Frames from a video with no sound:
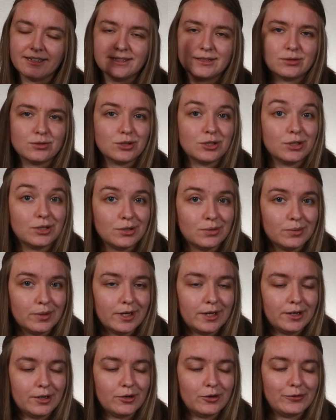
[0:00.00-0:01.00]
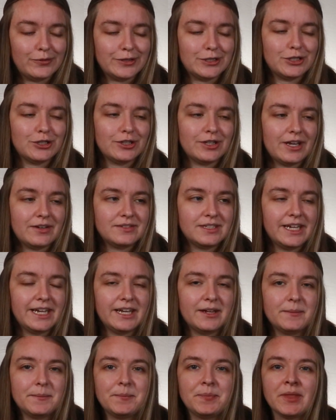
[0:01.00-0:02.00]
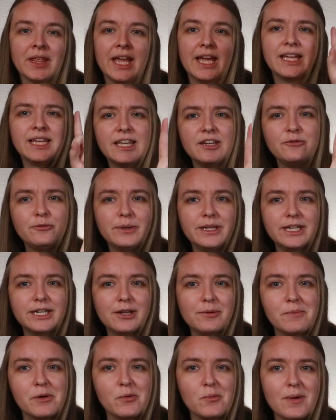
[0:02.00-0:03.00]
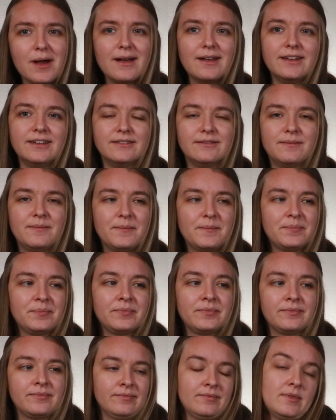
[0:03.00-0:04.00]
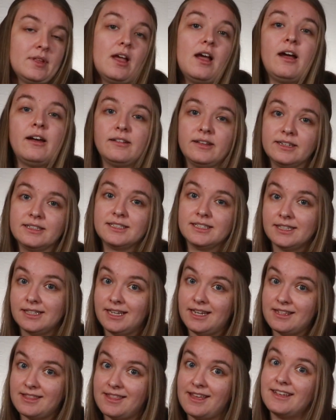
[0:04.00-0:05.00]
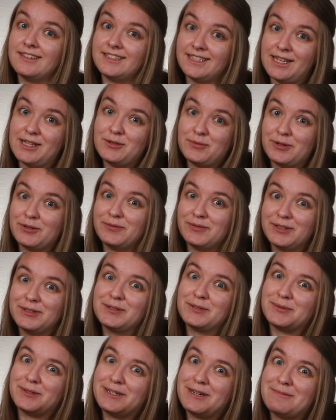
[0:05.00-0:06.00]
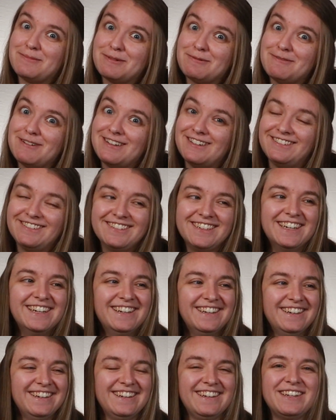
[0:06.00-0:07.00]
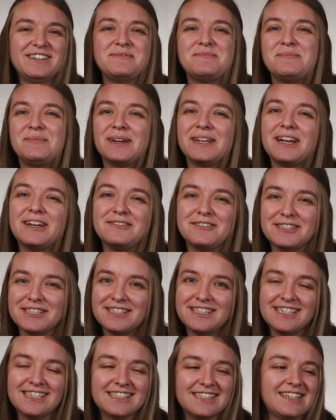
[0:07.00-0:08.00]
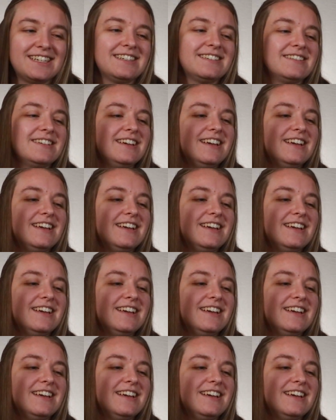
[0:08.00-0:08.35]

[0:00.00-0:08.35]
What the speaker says: it, so it's a good way to know if it's your left hand. Give me a number 1. I like to think that since we're flutes, we're number 1, but I'm just teasing.